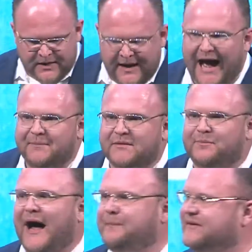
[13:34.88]
I've been
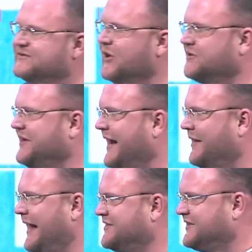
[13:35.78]
popping Zyrtec
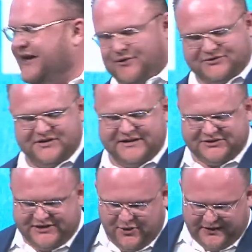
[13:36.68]
like Skittles, and it's
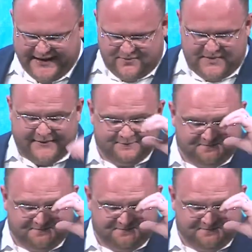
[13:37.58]
still getting me.